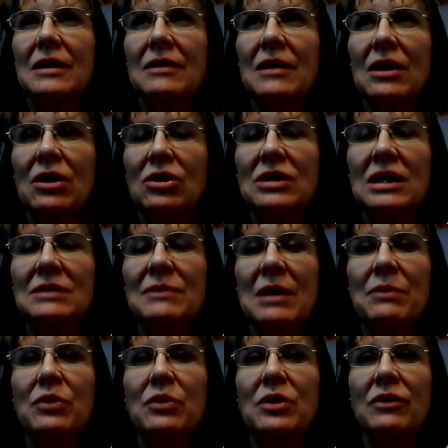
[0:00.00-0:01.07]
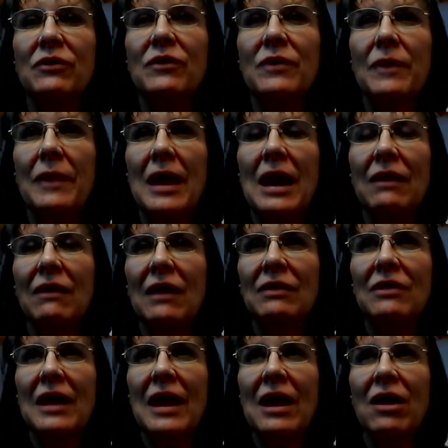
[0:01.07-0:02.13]
that are dust mite proof, that
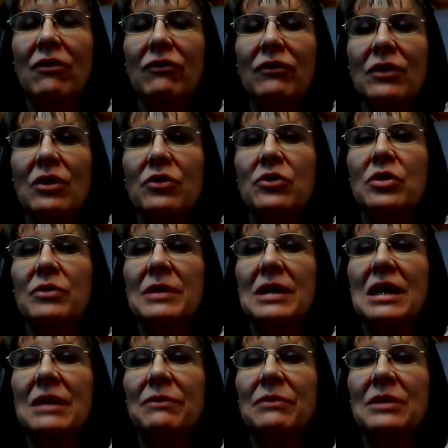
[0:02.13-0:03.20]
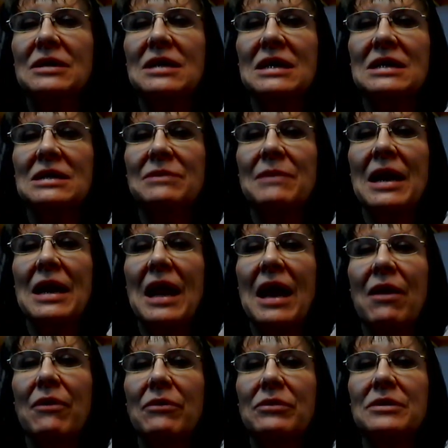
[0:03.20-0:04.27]
let the air flow through but keep the dust mite
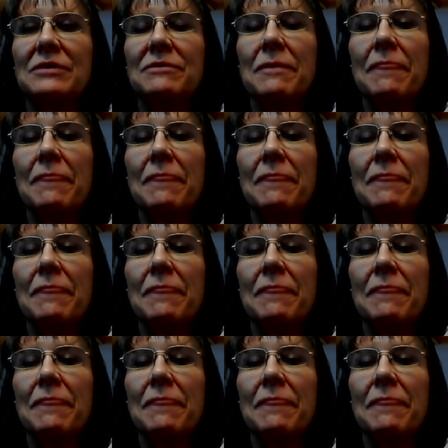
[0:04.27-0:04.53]
out